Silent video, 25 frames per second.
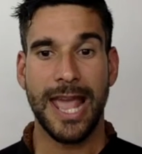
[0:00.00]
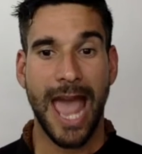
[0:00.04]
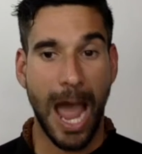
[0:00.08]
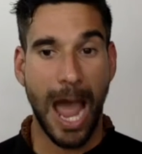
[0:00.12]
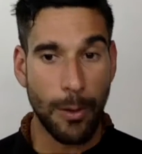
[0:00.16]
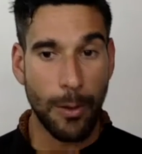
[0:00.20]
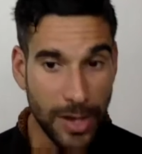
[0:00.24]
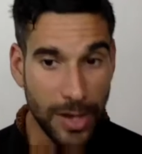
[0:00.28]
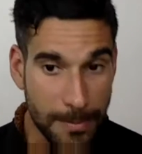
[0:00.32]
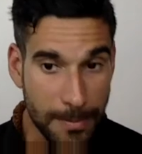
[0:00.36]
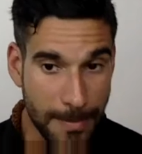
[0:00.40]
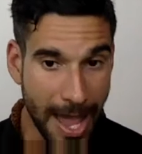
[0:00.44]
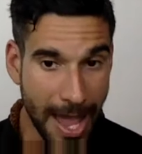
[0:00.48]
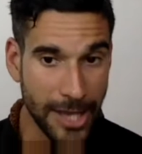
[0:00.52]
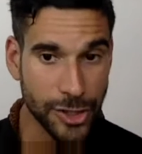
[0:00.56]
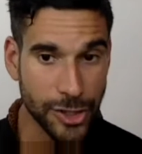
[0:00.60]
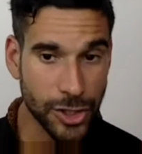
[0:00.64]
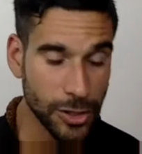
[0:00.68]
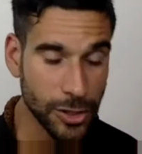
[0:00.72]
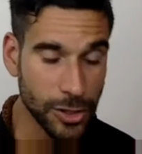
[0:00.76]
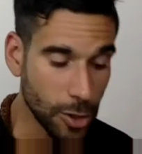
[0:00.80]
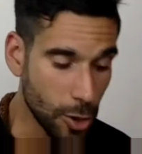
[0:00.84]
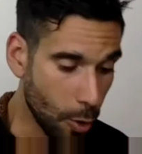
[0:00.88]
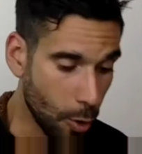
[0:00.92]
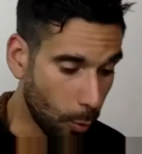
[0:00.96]
and we
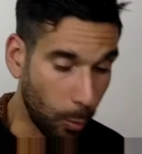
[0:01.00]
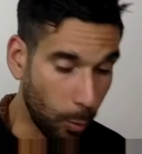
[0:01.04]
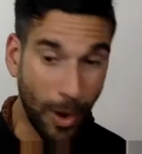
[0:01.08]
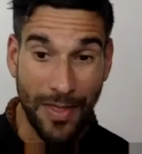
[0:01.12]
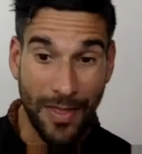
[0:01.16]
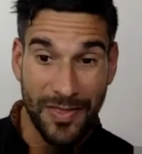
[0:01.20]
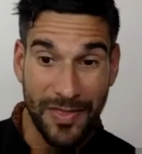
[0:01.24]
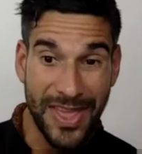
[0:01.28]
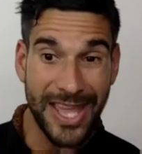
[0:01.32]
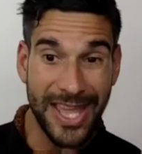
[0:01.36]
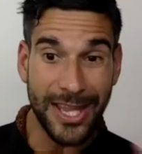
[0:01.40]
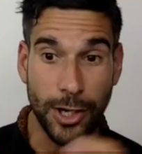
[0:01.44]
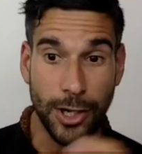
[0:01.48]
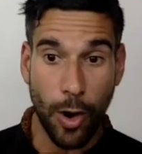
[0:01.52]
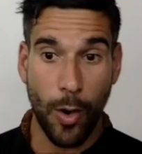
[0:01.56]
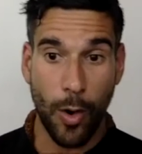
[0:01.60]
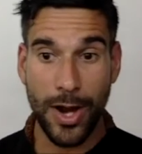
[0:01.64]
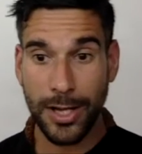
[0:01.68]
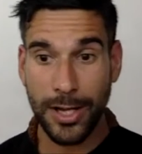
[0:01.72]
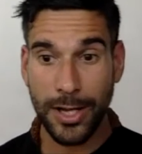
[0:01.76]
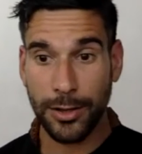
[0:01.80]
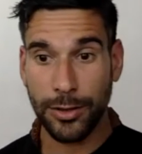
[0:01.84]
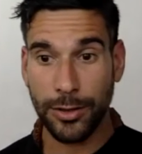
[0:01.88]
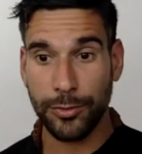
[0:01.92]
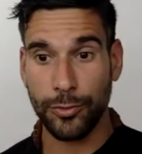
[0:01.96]
imagine what they're
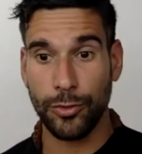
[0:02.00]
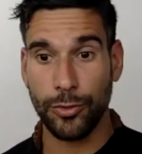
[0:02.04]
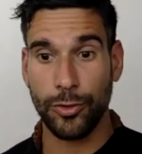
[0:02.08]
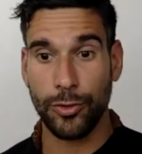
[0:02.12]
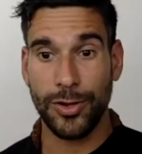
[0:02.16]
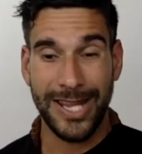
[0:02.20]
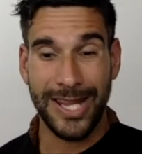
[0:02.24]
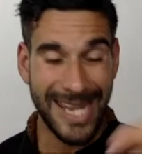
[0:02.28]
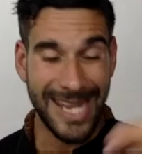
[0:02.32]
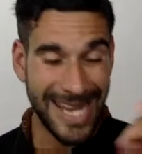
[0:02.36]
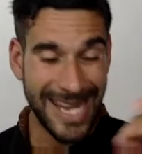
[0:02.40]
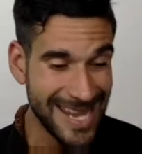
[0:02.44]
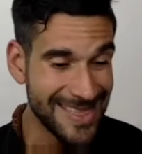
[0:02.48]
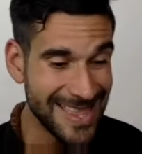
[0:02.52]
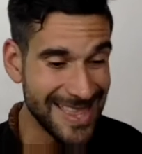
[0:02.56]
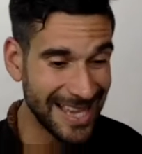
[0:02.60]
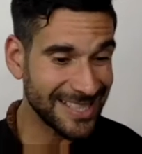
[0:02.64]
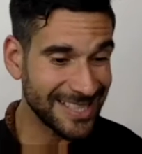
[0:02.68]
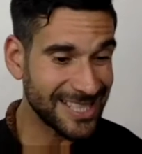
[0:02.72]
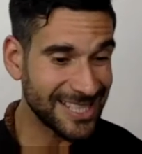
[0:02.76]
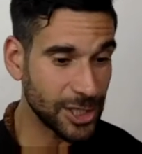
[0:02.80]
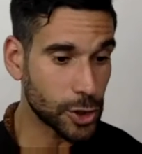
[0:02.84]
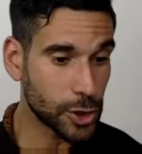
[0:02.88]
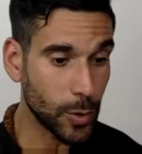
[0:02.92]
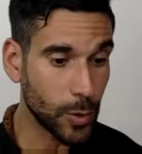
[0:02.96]
going through in that
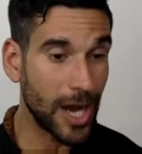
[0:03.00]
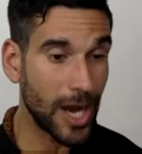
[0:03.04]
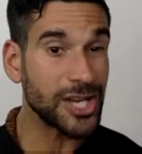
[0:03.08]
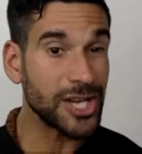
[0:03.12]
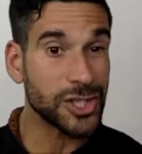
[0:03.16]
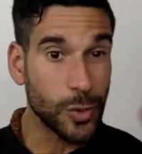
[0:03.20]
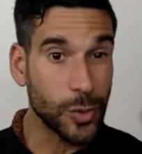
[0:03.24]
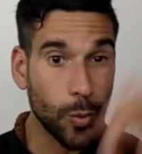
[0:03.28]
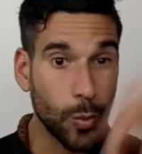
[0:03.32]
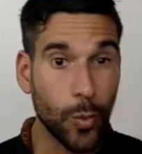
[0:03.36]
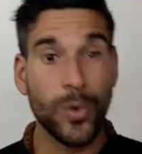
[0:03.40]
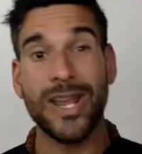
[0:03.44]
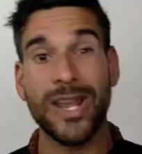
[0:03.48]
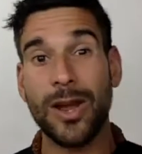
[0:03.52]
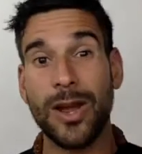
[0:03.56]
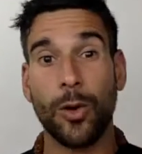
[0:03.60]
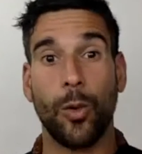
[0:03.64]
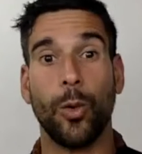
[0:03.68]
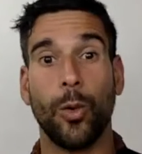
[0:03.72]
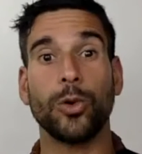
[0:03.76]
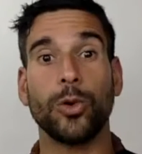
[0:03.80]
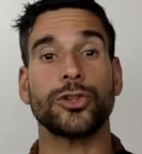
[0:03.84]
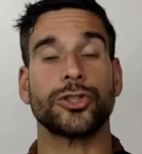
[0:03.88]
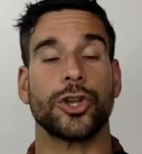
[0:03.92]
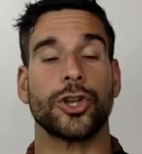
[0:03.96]
situation we are
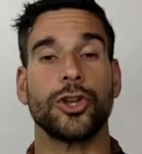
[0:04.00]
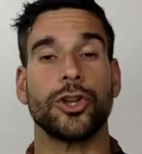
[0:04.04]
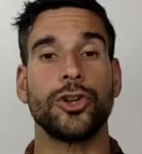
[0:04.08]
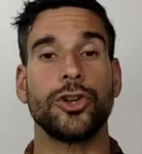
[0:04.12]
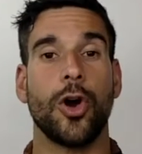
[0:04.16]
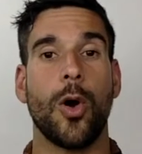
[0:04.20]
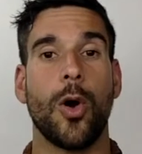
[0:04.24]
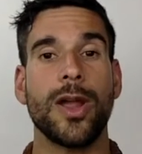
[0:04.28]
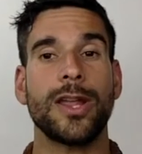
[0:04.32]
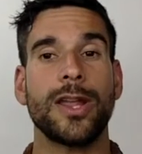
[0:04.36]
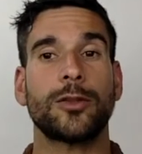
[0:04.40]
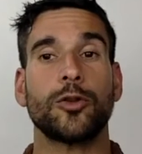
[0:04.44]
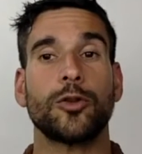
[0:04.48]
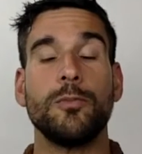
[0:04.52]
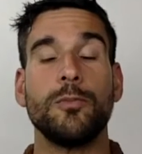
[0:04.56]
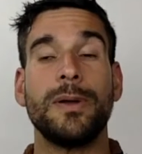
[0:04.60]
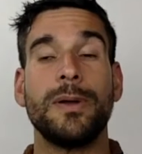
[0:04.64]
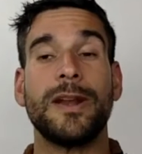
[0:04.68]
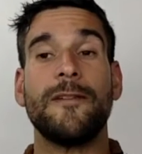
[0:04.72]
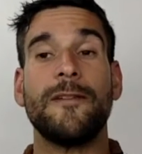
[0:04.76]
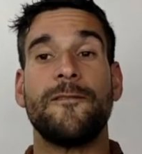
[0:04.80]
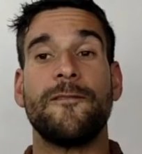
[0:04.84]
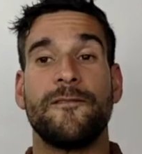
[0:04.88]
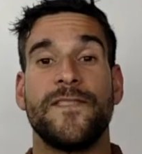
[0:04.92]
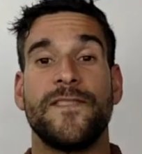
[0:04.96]
also going through, but
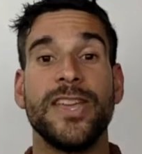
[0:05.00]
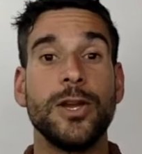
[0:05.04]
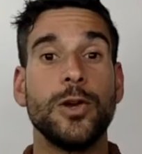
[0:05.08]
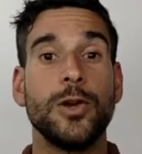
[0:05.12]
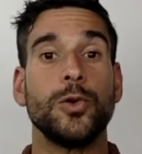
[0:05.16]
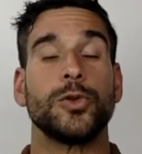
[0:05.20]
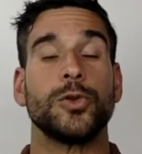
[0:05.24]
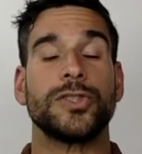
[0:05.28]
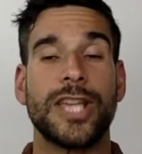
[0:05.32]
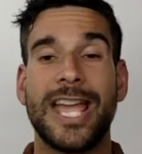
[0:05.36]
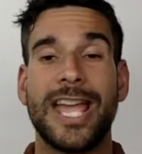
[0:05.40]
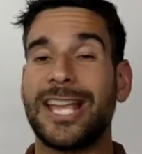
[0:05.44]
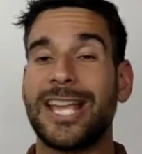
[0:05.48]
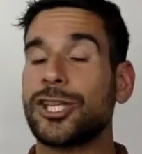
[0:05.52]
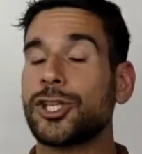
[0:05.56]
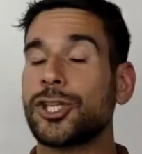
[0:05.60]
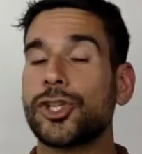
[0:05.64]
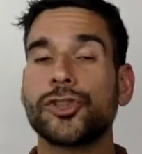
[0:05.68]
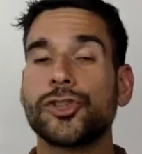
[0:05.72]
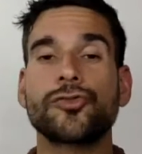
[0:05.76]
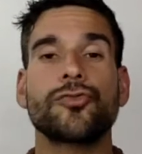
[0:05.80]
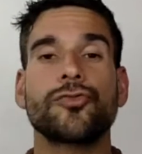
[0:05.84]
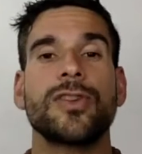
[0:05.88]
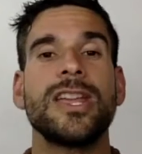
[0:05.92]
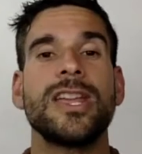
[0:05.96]
it feels
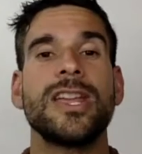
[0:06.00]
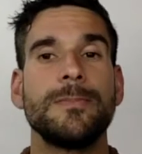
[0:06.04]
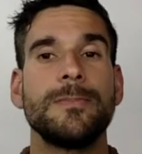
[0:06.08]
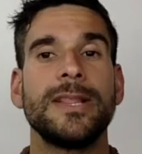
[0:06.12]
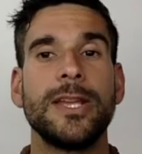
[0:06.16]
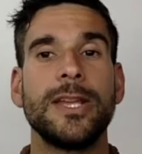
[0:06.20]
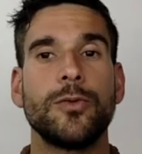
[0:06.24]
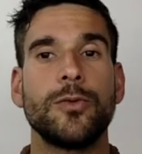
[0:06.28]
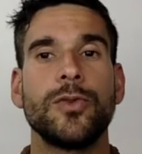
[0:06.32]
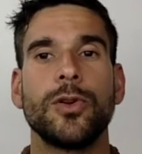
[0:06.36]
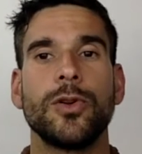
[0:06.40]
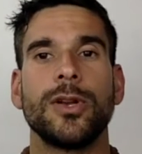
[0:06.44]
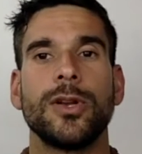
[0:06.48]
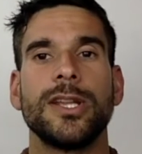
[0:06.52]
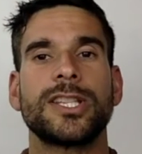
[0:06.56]
extremely real.